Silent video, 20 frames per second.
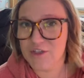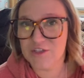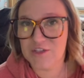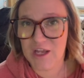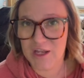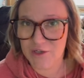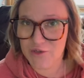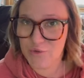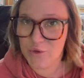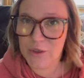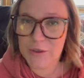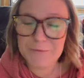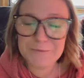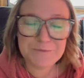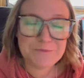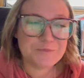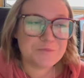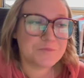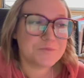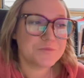schedule.
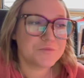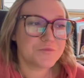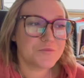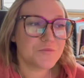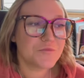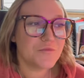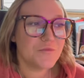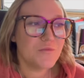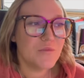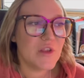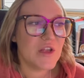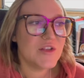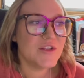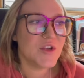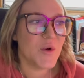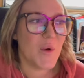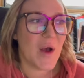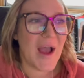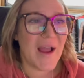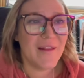
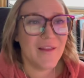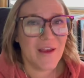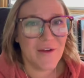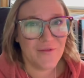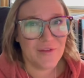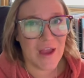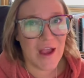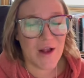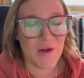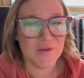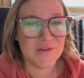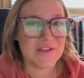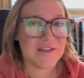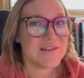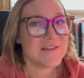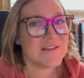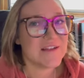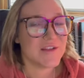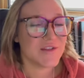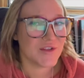So I left the house at
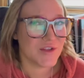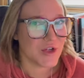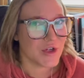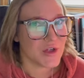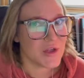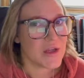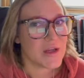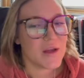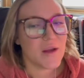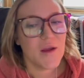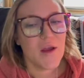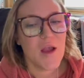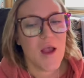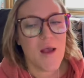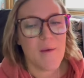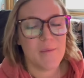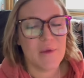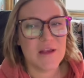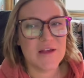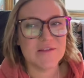6.30
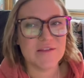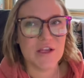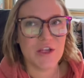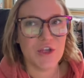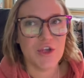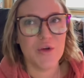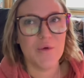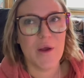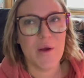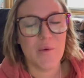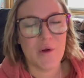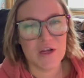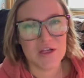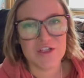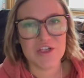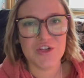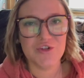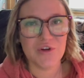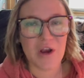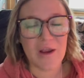because I knew I wanted
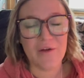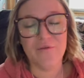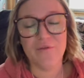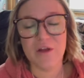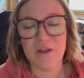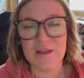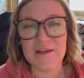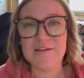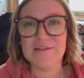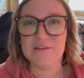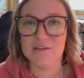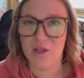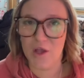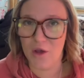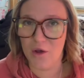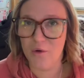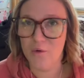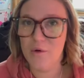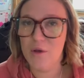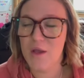to drive really
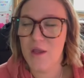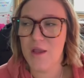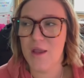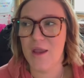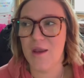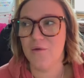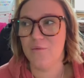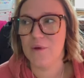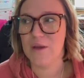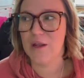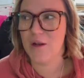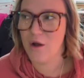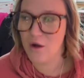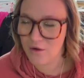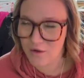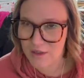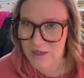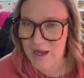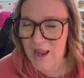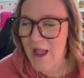slow and we had
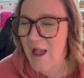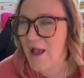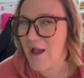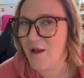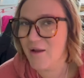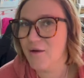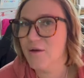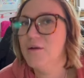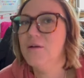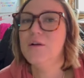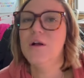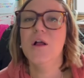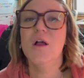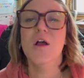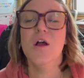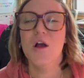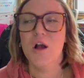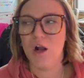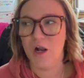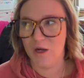already had
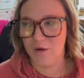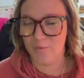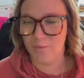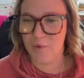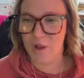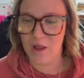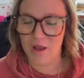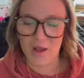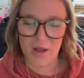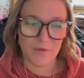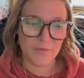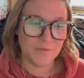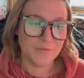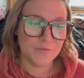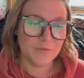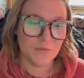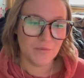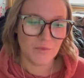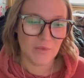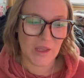our, um,
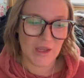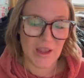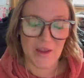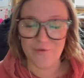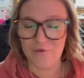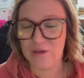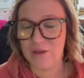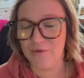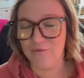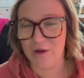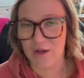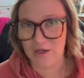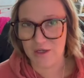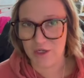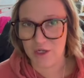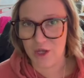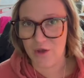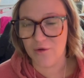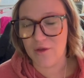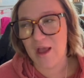like everything ready to
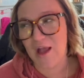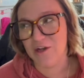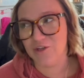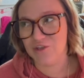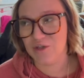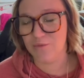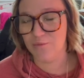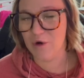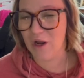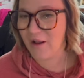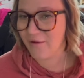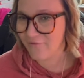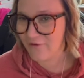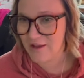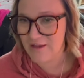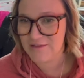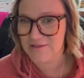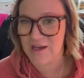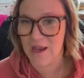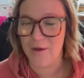go. Cash had
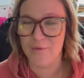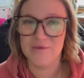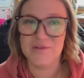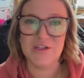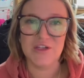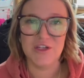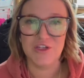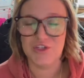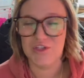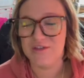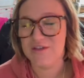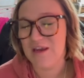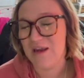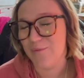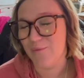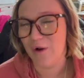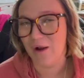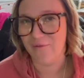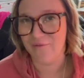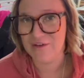breakfast. I was going to just
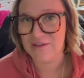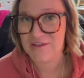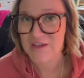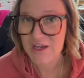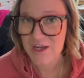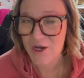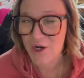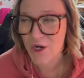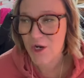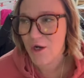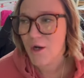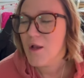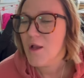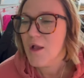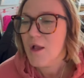eat breakfast here.